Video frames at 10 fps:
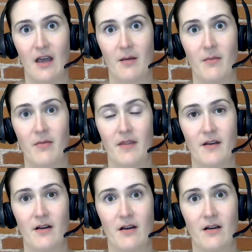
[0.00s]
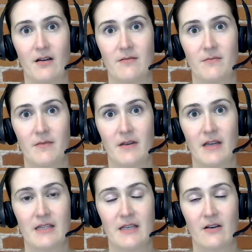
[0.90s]
um, that they're
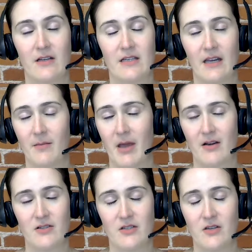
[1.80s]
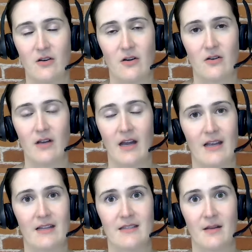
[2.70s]
considering taking matters into their own
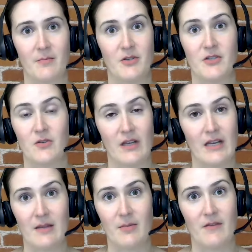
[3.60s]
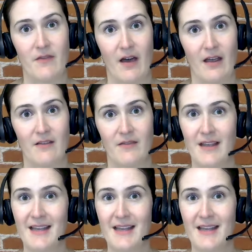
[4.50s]
hands and pursuing an E B five.